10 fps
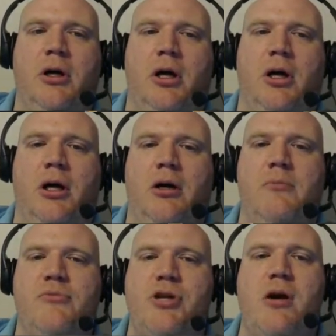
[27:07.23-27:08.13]

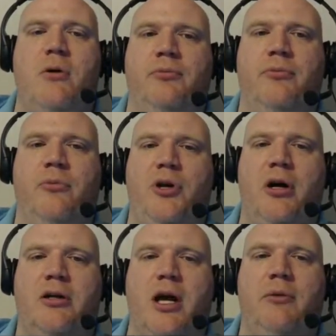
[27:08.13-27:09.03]
So, we
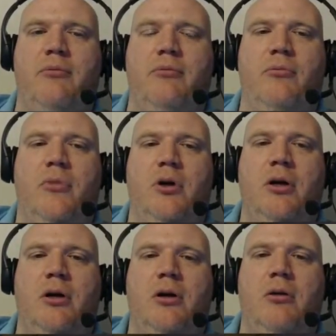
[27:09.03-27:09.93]
knocked out
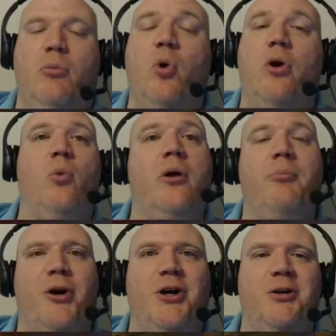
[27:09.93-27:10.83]
more than one
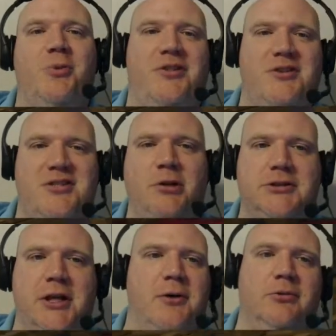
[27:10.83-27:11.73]
bird with a single
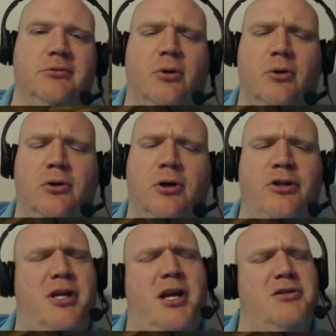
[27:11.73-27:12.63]
stone, or in
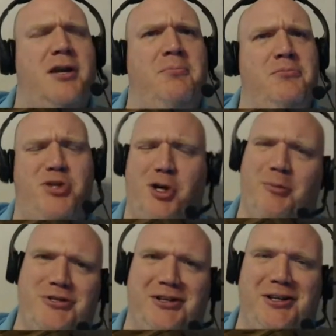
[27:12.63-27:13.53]
this case, a single
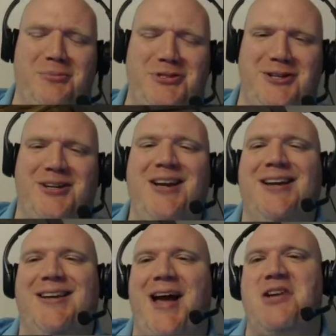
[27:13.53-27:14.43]
mycelium. So,
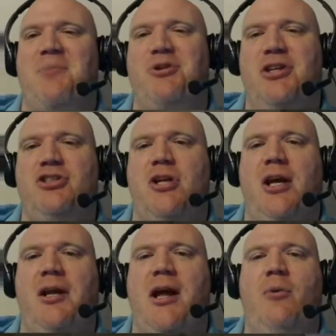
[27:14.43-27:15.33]
guys, I appreciate you
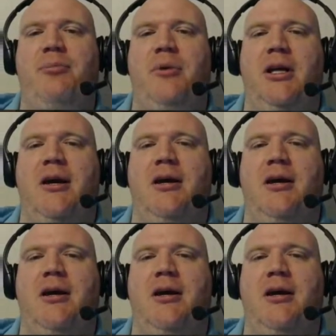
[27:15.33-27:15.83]
hanging out with me.